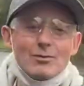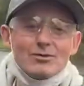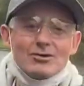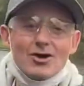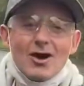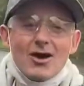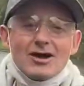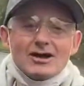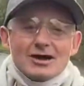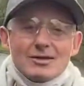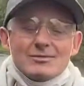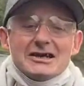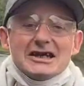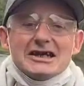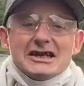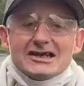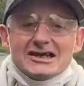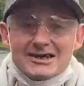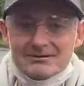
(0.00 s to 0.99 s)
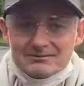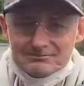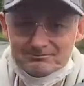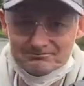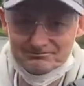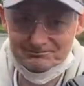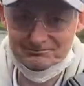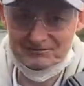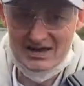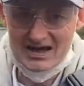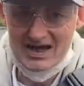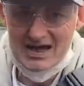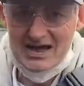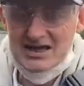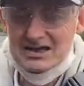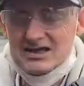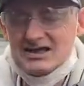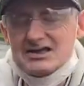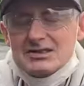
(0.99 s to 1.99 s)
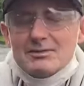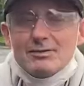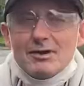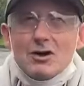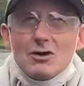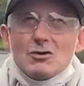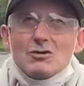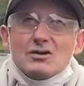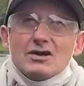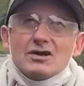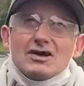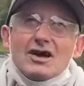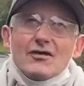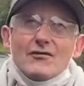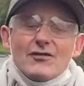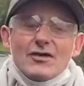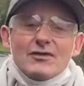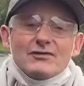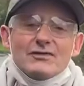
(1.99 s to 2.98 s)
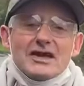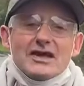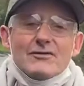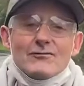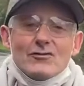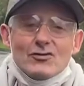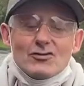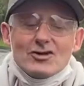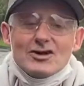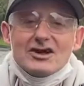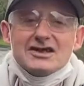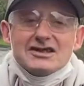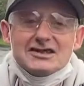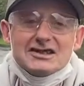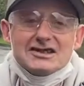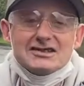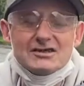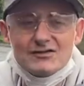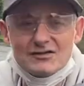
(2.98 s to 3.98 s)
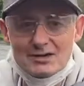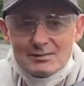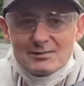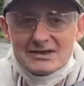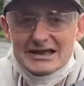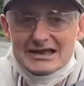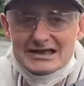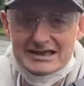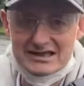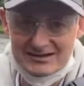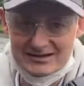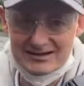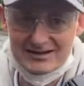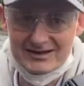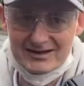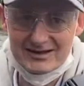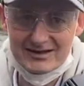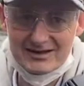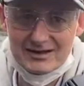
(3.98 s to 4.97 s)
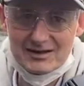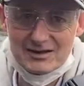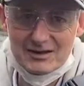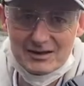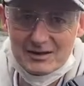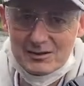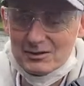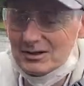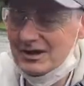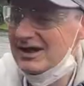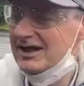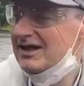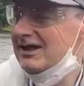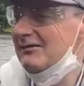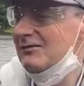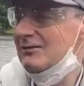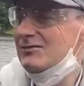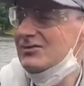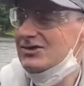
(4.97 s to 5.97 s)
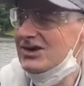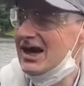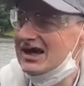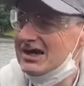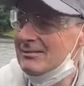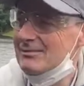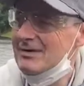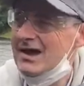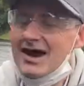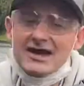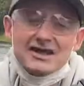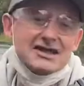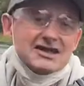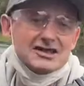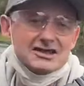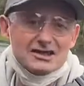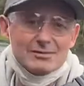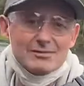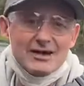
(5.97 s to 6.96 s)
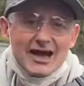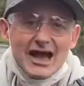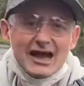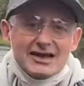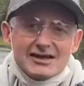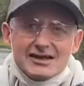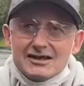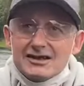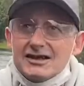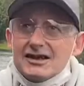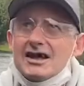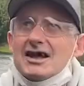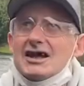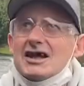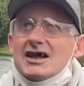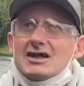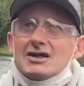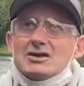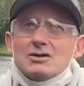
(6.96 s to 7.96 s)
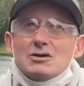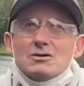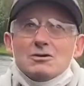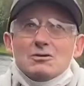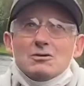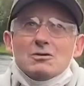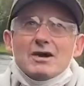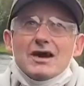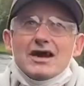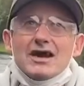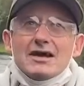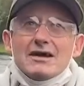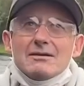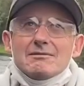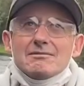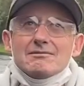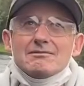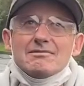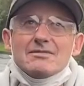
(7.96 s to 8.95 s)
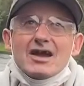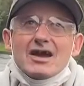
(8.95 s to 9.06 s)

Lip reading: called Camellia. There's about 15 varieties of Camellia. Okay, from Jackamani to Camellia to